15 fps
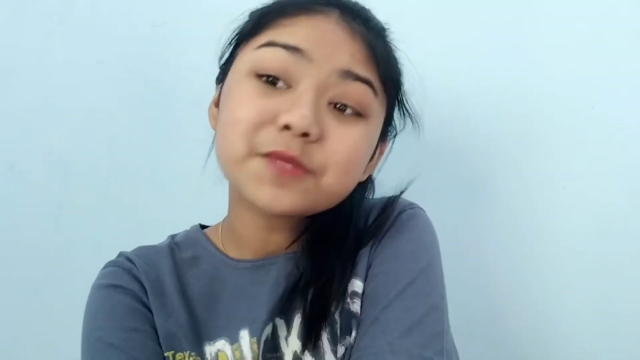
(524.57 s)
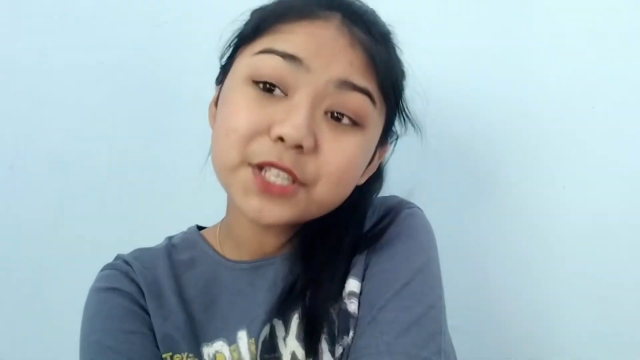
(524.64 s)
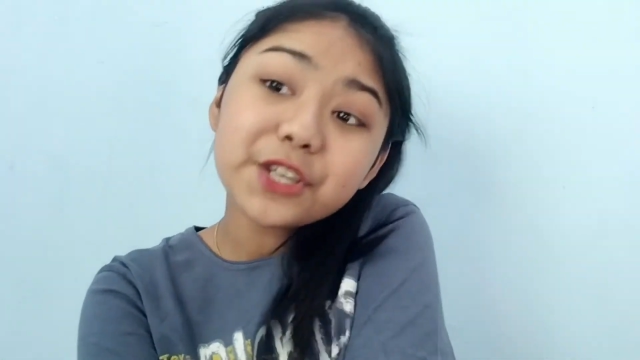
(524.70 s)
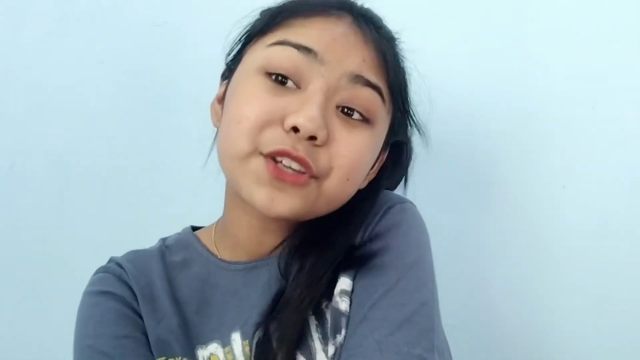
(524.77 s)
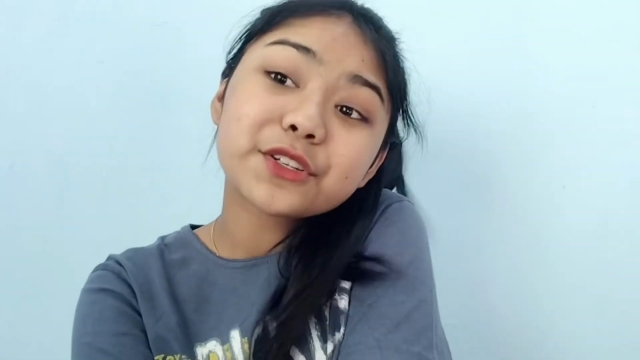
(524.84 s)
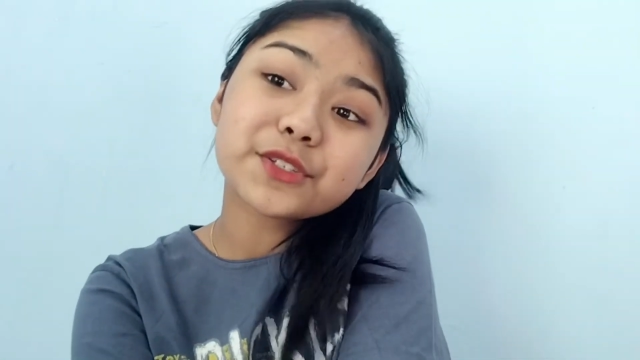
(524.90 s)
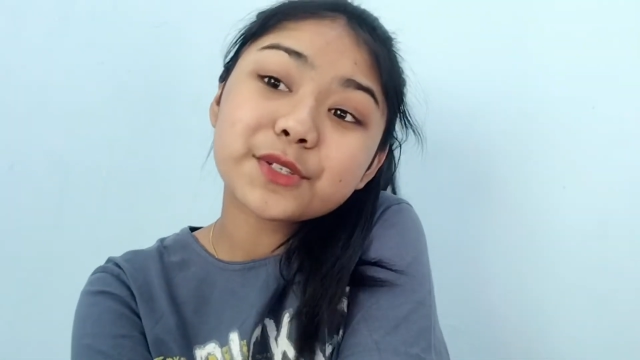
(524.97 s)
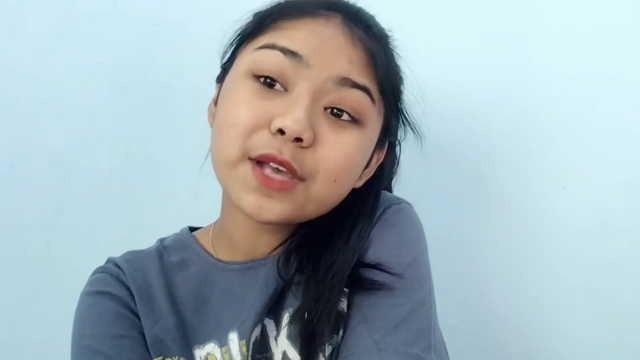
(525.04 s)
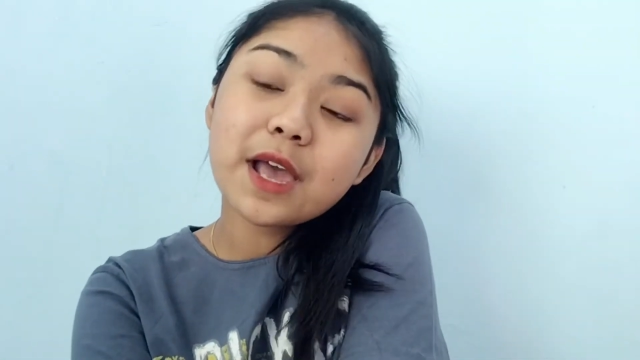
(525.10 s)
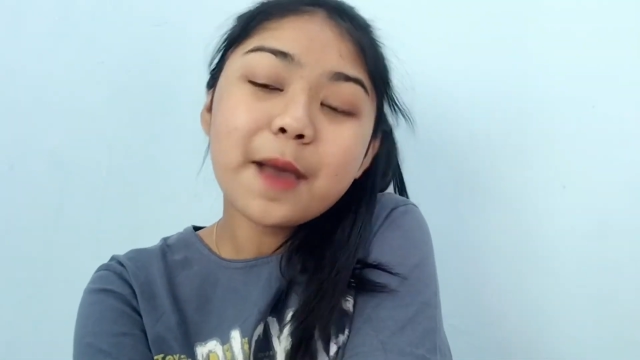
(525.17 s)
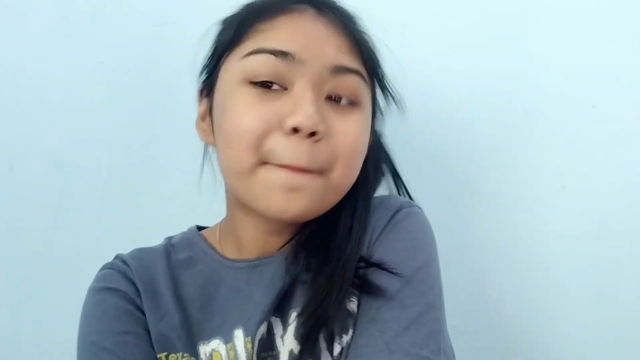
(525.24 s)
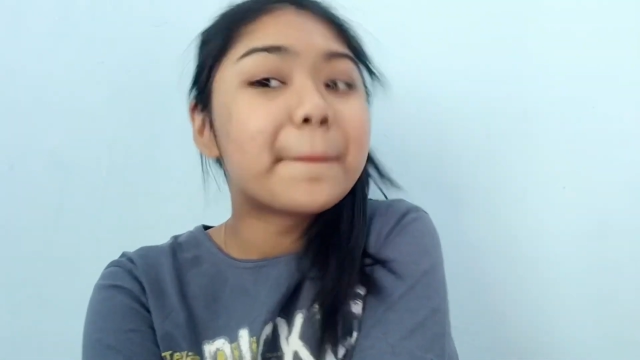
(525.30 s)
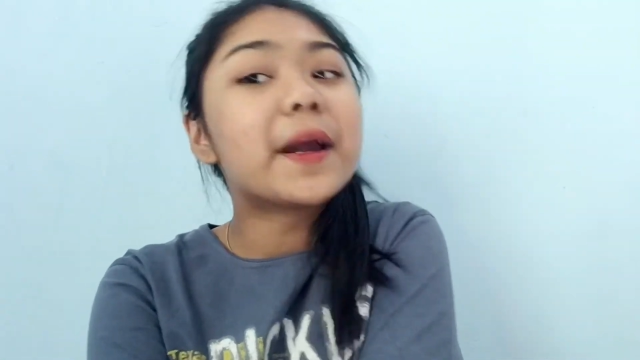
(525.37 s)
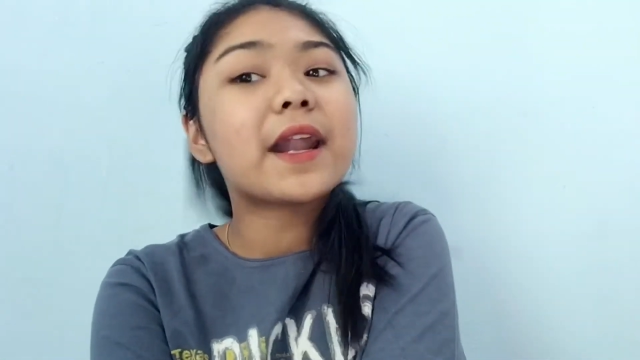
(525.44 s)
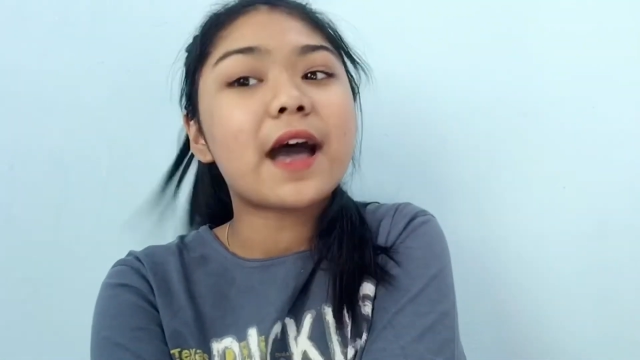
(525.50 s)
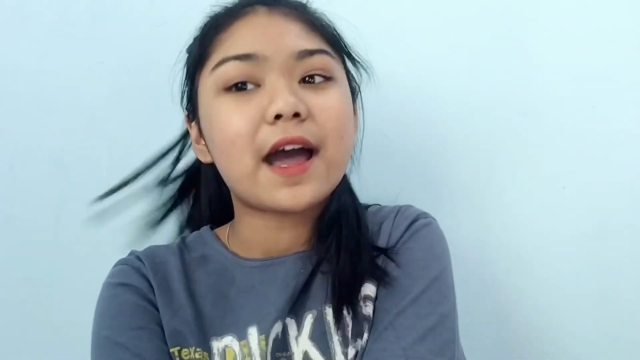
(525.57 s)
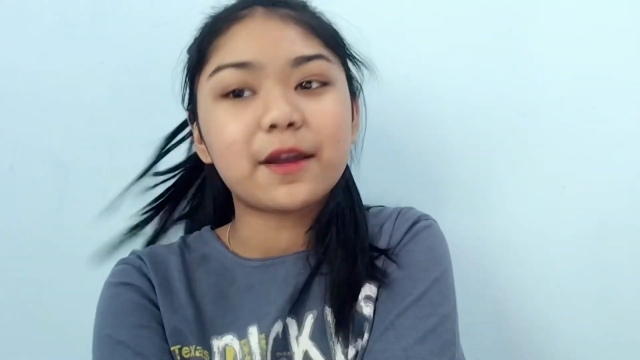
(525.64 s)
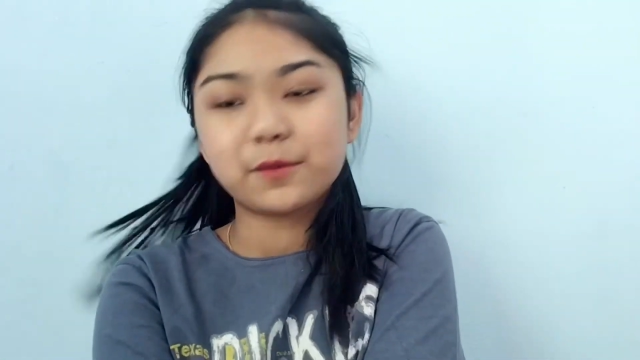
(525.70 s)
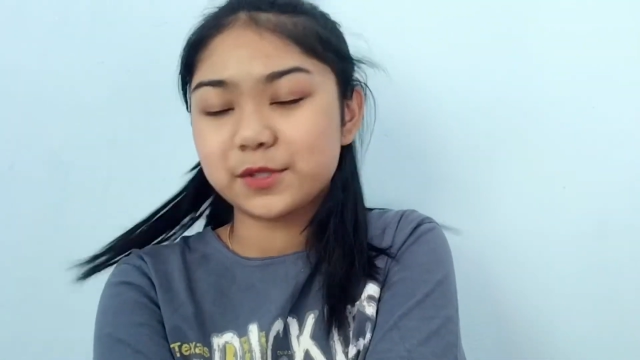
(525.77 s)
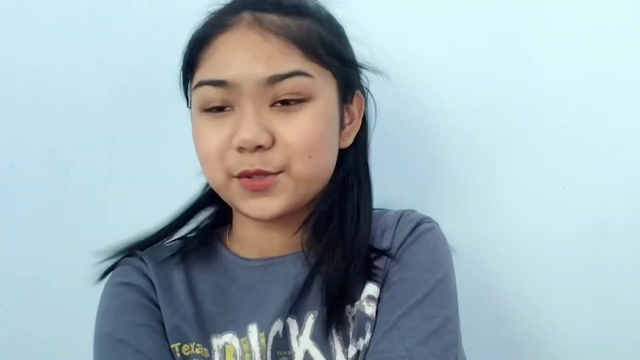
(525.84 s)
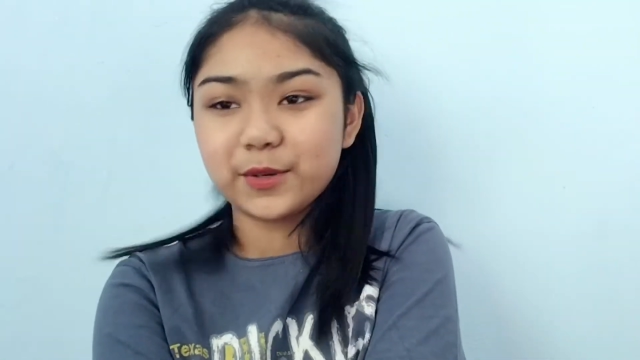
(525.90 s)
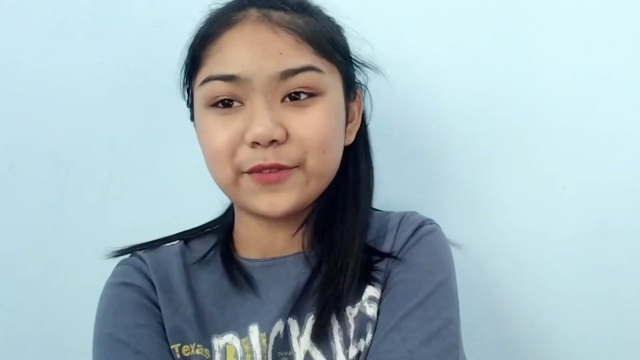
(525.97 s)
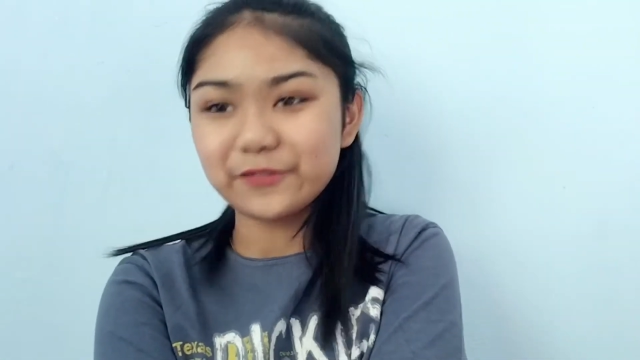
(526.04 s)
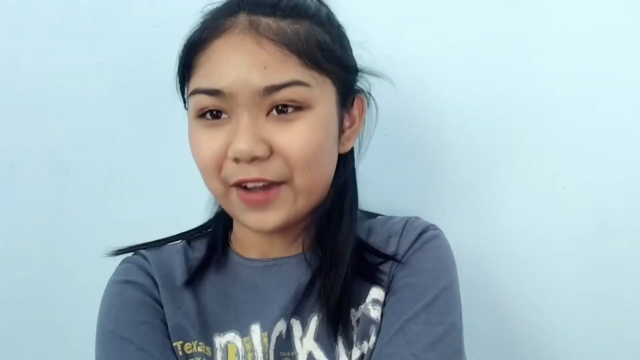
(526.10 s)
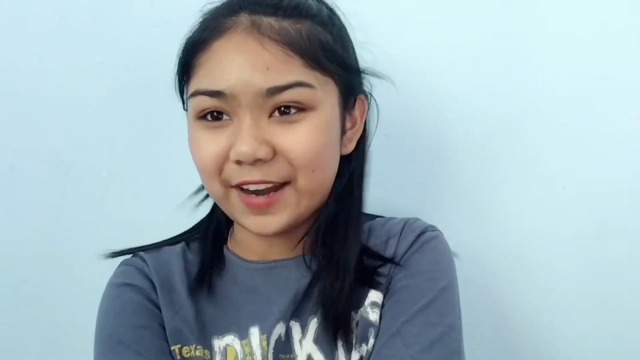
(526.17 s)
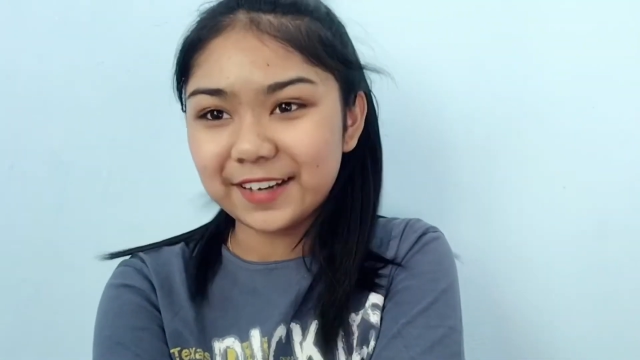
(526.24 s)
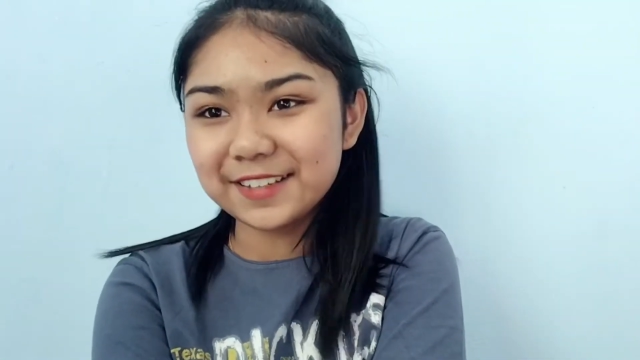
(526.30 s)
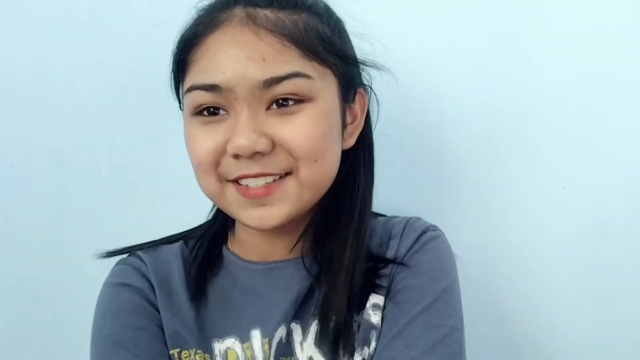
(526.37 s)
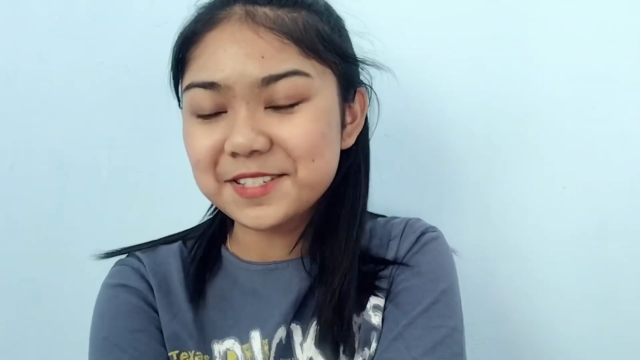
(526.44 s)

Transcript: tears, but I was doing fine.